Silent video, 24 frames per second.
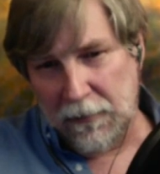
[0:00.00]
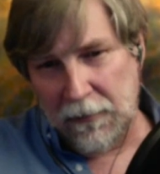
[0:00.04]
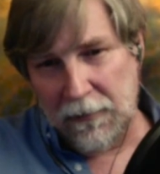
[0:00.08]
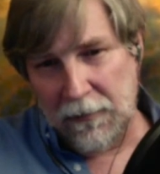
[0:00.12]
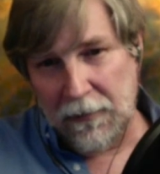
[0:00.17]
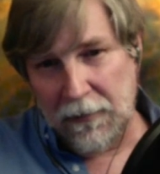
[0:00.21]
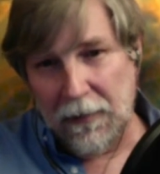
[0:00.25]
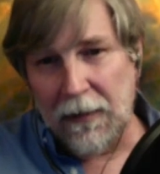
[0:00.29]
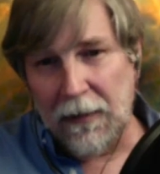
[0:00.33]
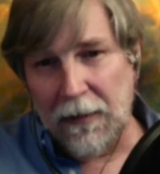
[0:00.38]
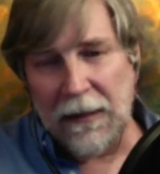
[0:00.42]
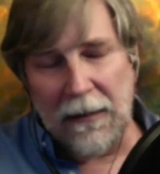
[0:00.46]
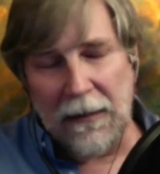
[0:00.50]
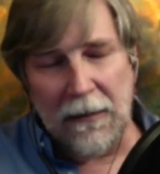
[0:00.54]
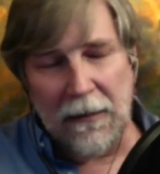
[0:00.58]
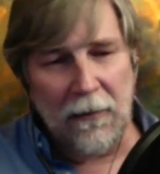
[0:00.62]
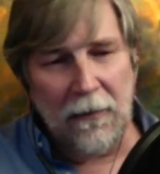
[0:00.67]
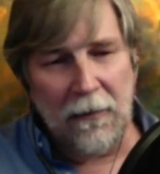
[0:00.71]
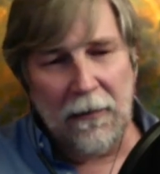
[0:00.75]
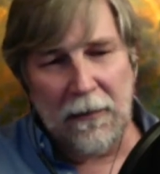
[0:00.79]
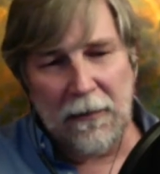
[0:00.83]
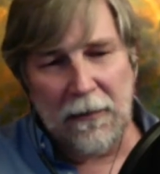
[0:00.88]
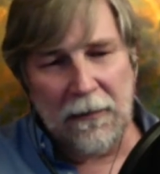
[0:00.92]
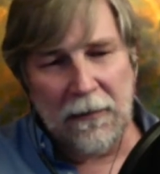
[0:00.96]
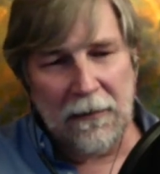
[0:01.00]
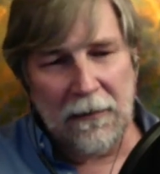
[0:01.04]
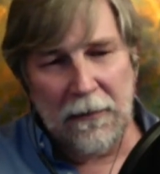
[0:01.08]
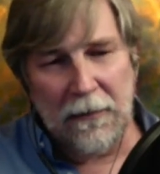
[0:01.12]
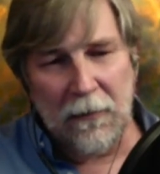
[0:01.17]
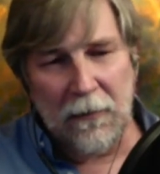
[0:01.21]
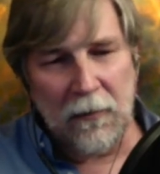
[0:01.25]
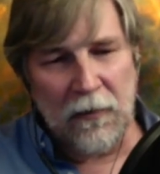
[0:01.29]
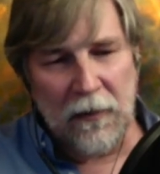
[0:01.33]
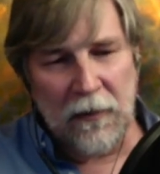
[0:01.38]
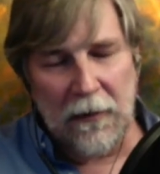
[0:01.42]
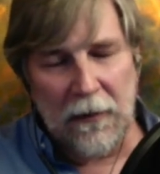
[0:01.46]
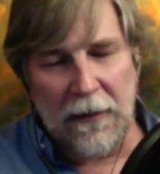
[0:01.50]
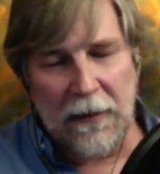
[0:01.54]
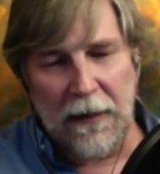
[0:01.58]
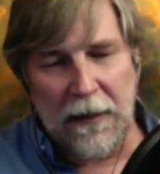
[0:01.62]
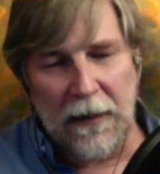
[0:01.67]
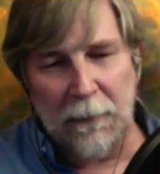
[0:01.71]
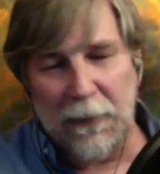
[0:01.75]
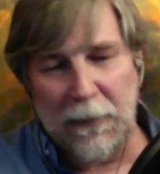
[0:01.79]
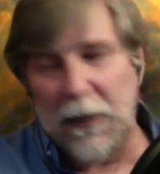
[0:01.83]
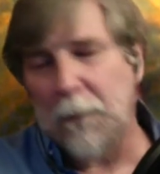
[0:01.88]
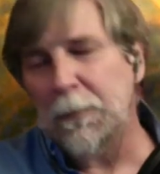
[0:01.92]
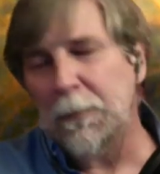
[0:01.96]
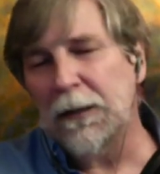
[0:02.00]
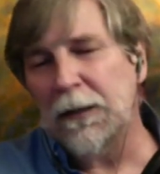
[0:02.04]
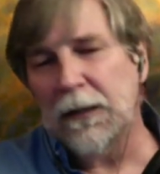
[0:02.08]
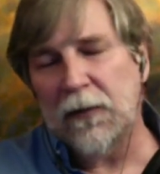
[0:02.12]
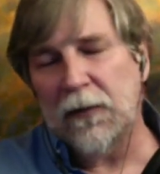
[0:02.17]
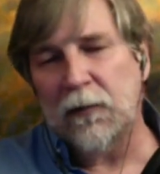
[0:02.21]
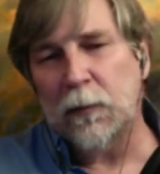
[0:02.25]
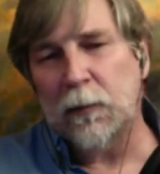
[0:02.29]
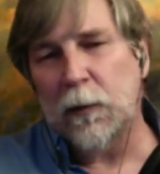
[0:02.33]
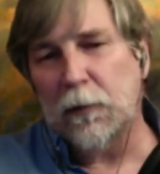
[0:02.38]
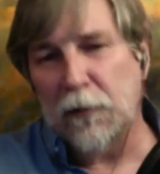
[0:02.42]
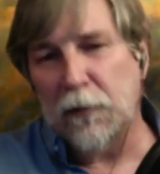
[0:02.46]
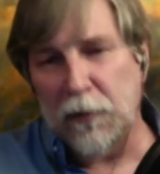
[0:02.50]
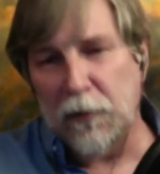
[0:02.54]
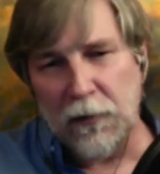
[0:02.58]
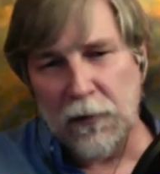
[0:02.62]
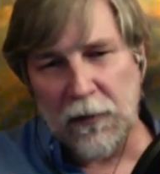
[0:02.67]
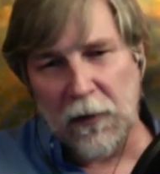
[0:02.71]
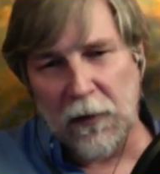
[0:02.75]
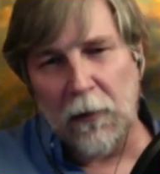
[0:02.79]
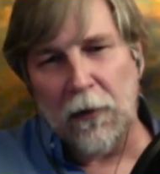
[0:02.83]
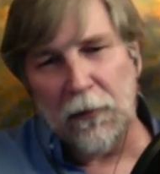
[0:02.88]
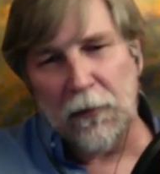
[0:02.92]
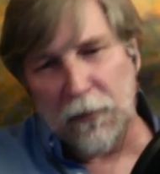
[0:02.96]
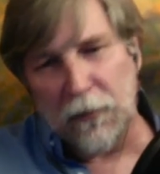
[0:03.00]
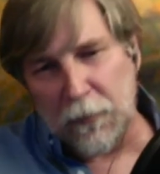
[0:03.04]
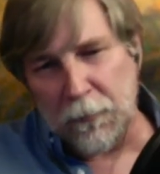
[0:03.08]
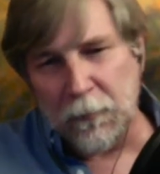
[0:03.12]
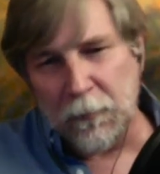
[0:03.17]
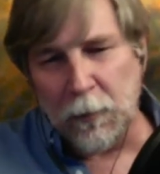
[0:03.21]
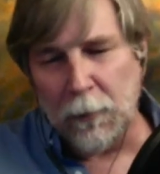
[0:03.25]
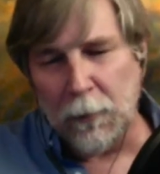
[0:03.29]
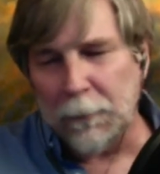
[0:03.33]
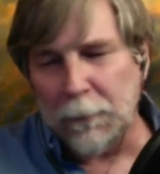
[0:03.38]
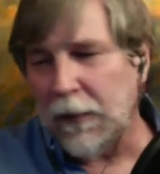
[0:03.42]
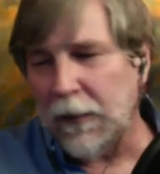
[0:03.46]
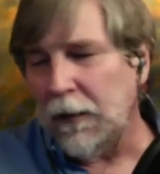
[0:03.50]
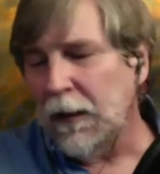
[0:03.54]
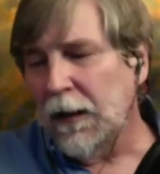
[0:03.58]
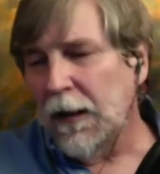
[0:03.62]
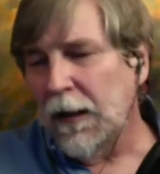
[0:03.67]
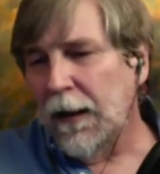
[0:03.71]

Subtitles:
that you're talking about a place where new stars are forming.